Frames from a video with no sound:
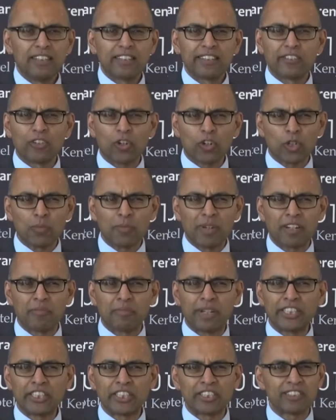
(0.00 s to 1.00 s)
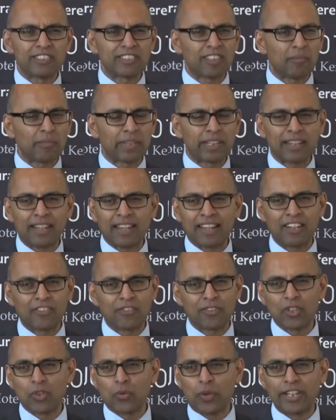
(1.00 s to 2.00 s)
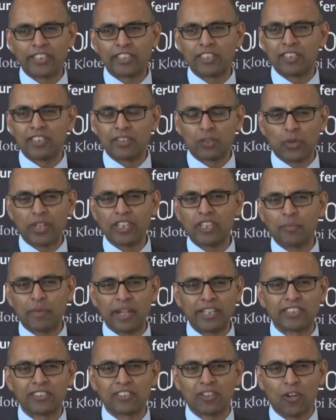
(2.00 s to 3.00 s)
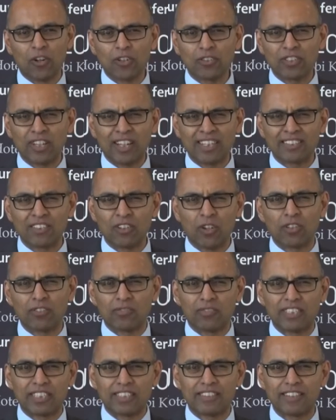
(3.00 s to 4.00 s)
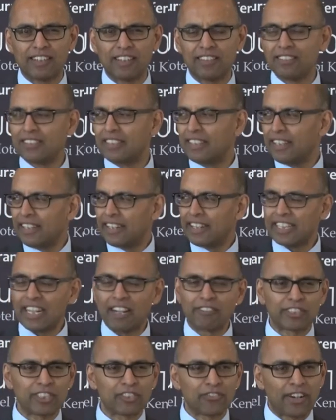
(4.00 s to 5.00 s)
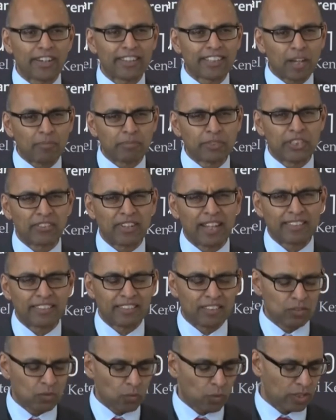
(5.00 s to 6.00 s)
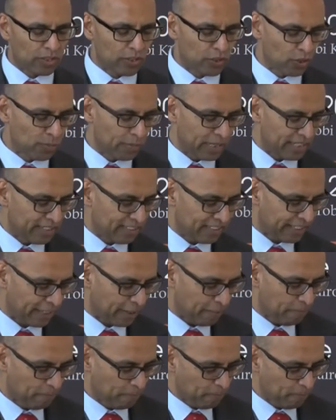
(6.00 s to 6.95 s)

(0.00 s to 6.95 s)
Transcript: The document I mentioned is something like 120 pages long, so it has a lot of detail, and I've just tried to capture that in 1 or 2 minutes here.